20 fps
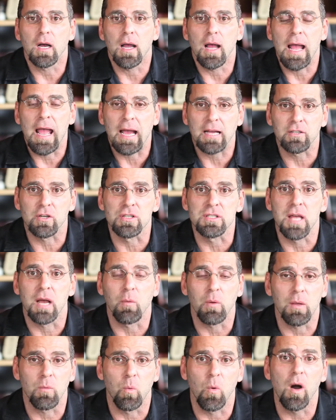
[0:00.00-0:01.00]
actors that
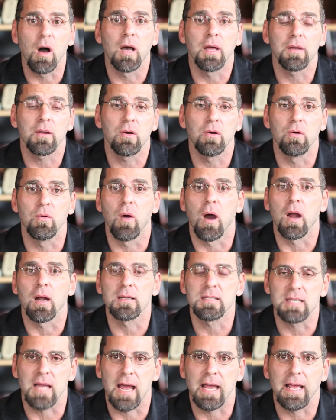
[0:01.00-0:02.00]
we want, who are
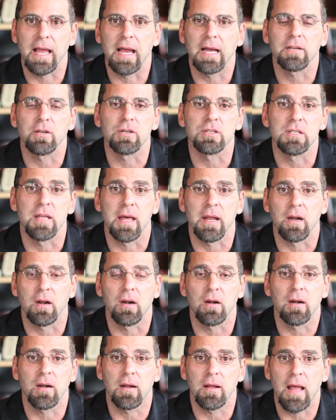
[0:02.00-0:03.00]
SAG actors
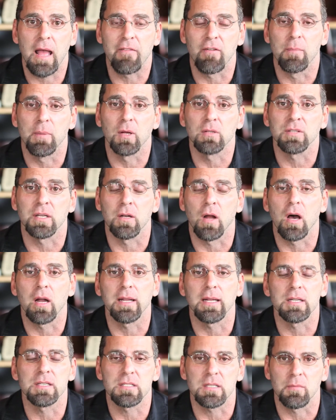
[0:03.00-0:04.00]
that have a built-in
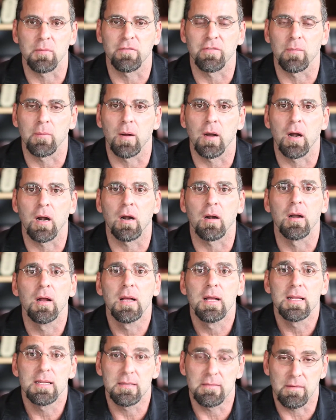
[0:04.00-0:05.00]
audience, some of them are
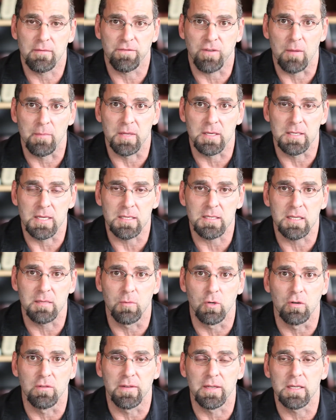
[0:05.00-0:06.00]
from the Disney
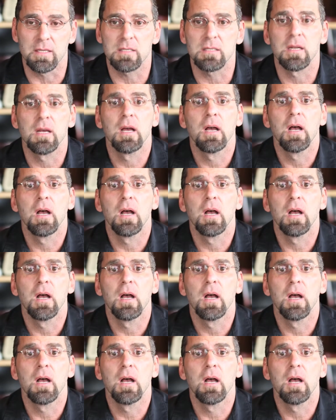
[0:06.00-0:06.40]
movies,